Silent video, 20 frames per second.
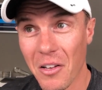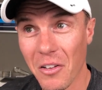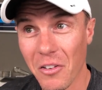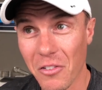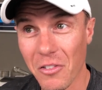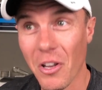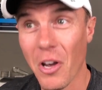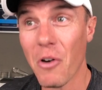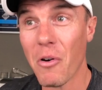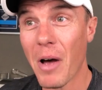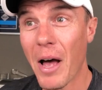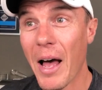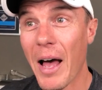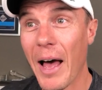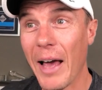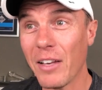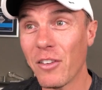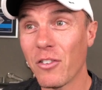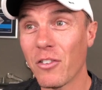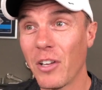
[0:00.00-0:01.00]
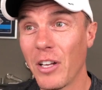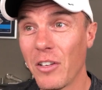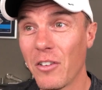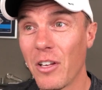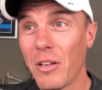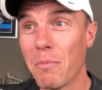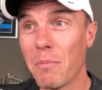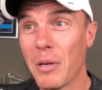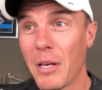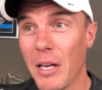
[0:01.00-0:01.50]
So are
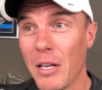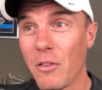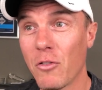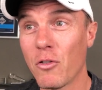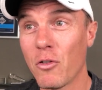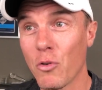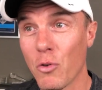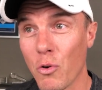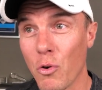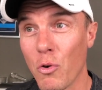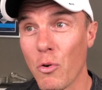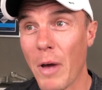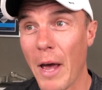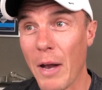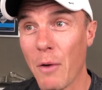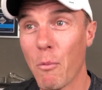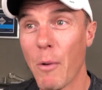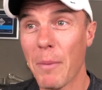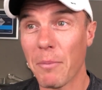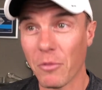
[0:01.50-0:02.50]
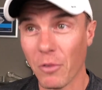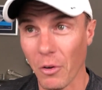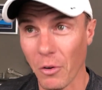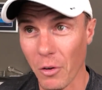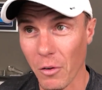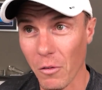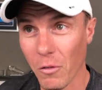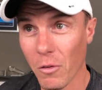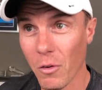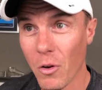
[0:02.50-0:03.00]
HTTP2 and
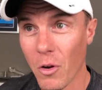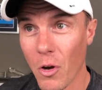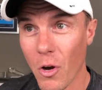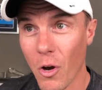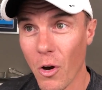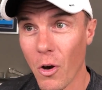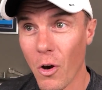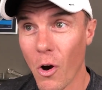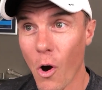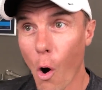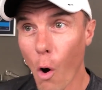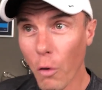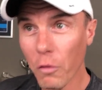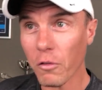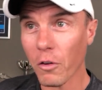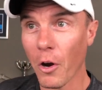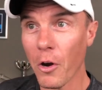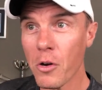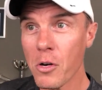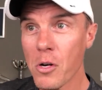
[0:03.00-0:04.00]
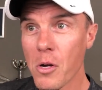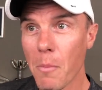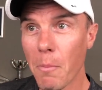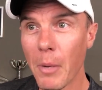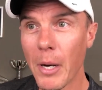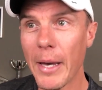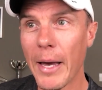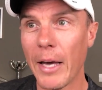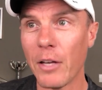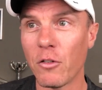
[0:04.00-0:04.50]
WebSockets. Also,
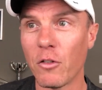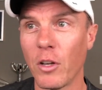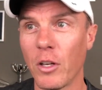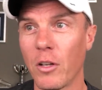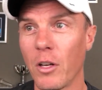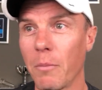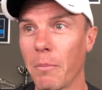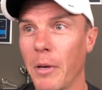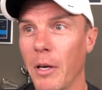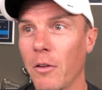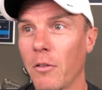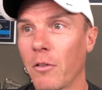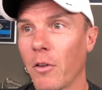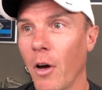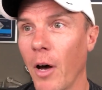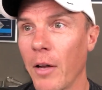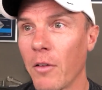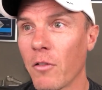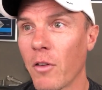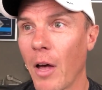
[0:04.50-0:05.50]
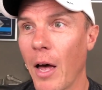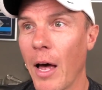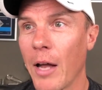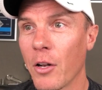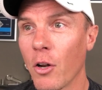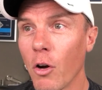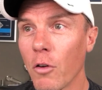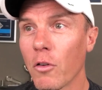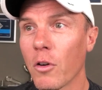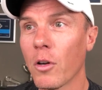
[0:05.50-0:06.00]
my HTTP sites are
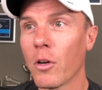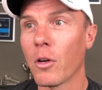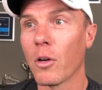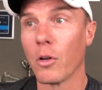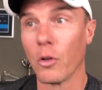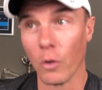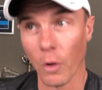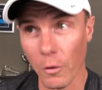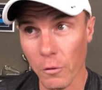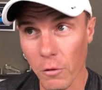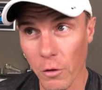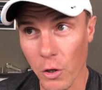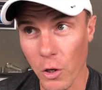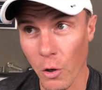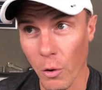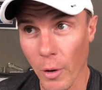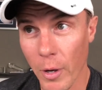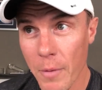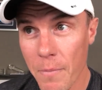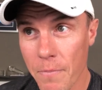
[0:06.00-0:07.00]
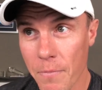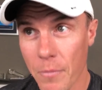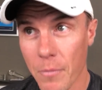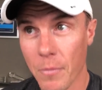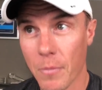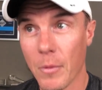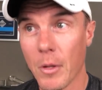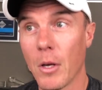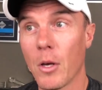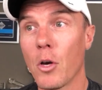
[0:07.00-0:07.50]
not secure
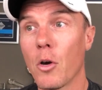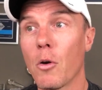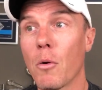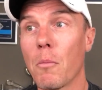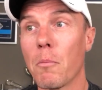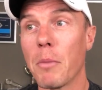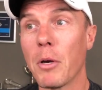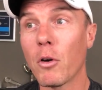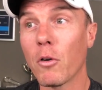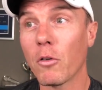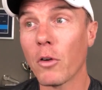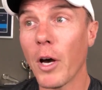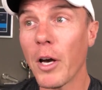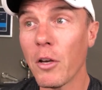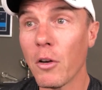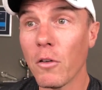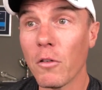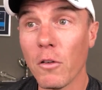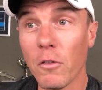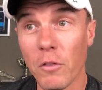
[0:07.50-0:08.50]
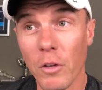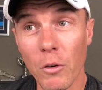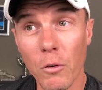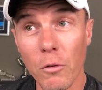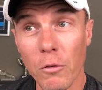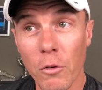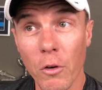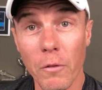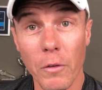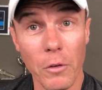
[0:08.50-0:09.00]
because I use a
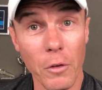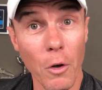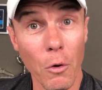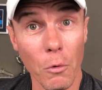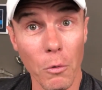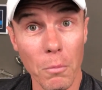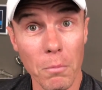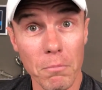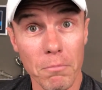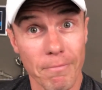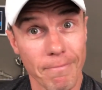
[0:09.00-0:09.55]
single server salt.